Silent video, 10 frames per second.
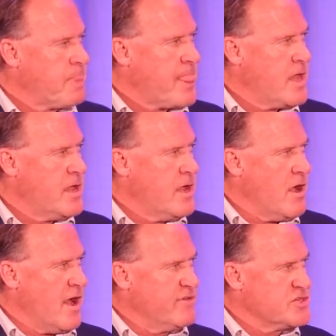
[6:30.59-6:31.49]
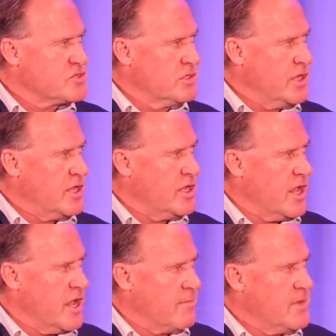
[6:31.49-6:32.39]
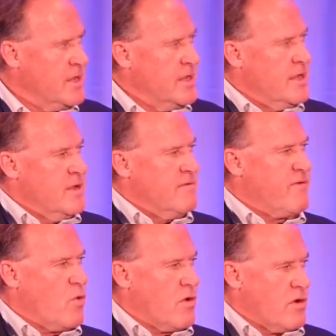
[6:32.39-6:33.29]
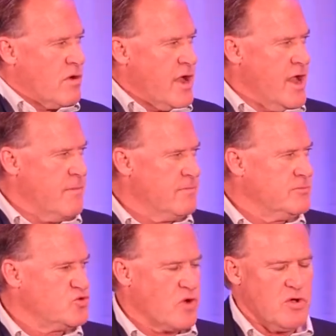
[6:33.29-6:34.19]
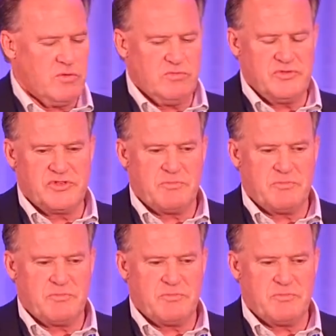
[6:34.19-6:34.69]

Obviously, for drones,